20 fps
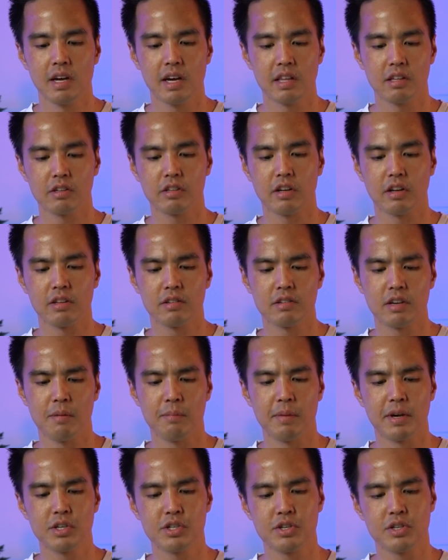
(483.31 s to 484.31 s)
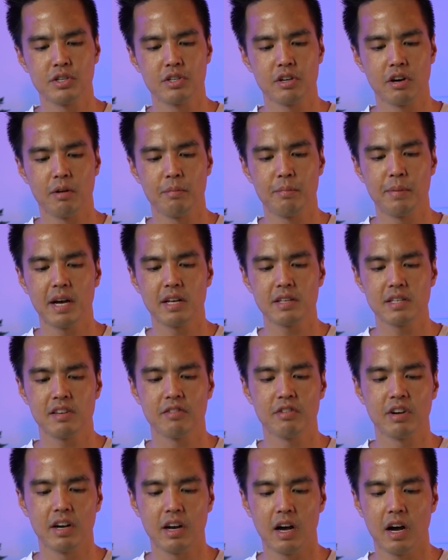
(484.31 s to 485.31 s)
And the dimensions are about
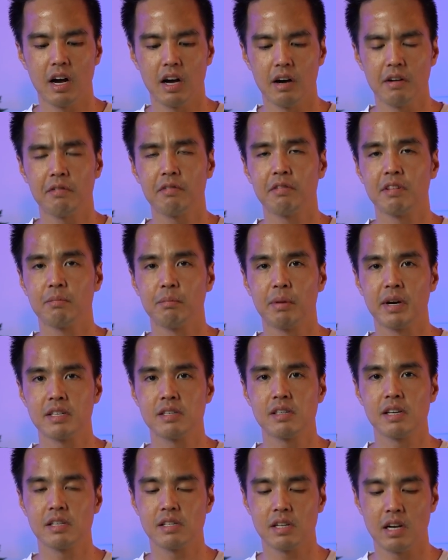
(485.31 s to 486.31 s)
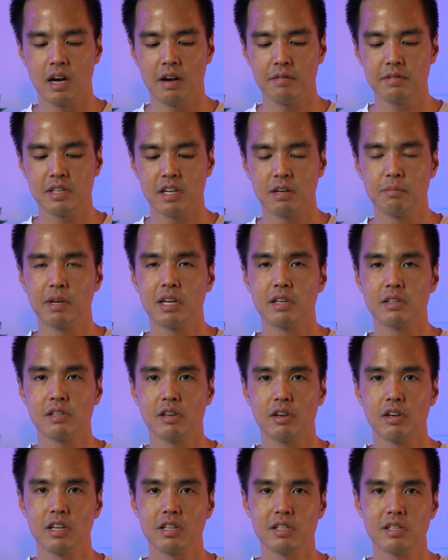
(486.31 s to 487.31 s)
7.5 by 6.5 centimeters.
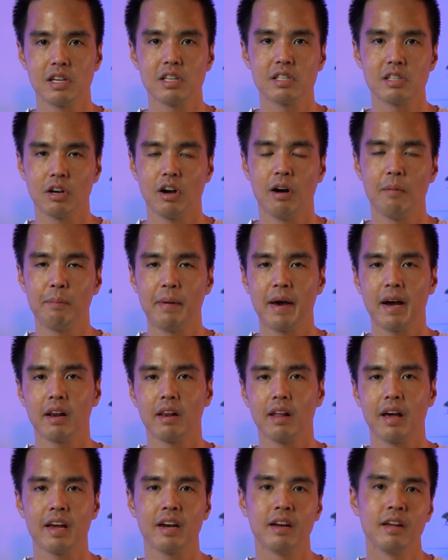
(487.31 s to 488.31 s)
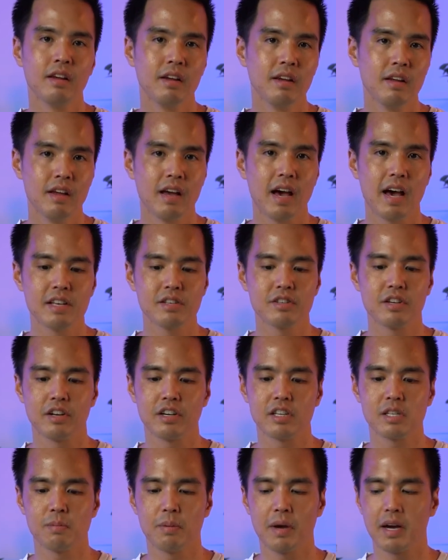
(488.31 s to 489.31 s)
So you can see it's a compact light, as you'd
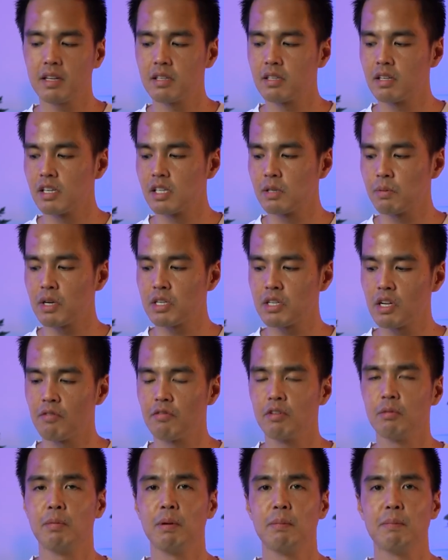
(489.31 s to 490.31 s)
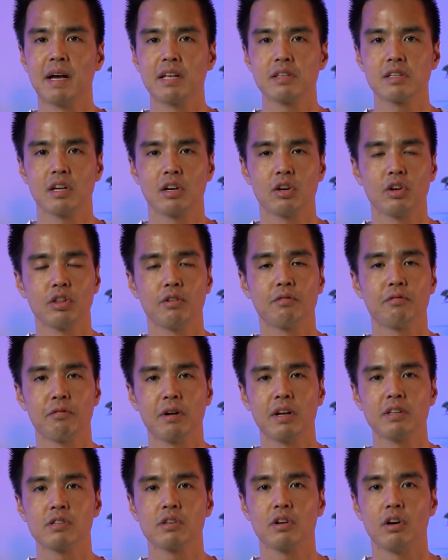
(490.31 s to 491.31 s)
expect, especially if you'd be mounting it on the
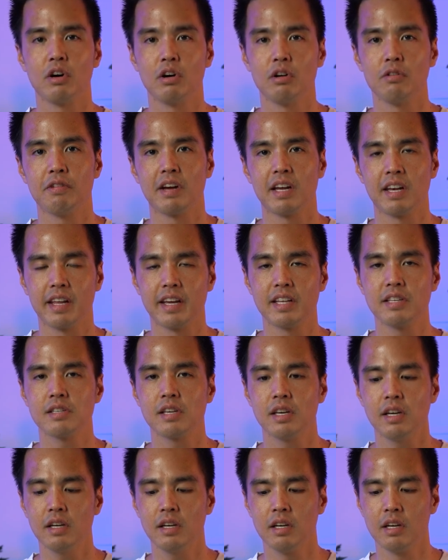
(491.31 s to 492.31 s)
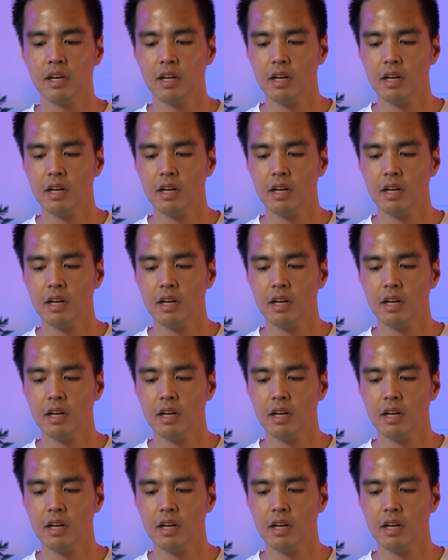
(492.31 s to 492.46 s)
front of a lens here.